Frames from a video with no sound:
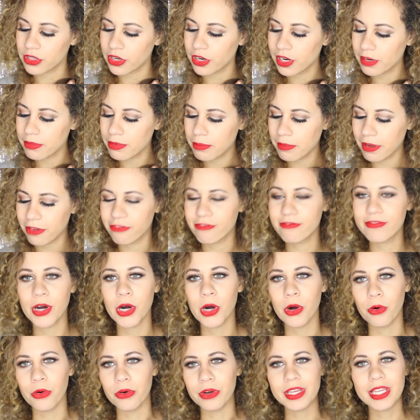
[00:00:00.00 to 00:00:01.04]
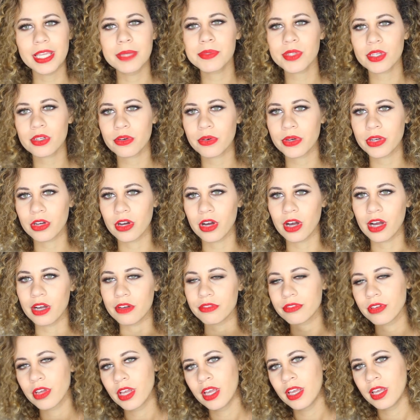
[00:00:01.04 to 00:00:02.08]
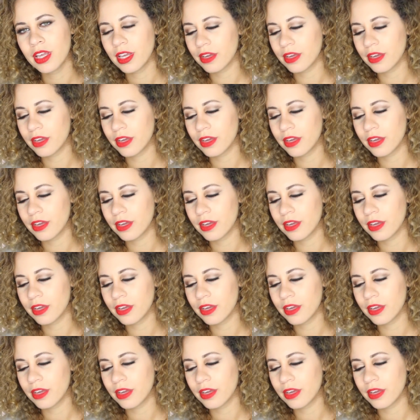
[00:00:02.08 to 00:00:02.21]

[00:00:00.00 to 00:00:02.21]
Sorry about my phone, it keeps on going off.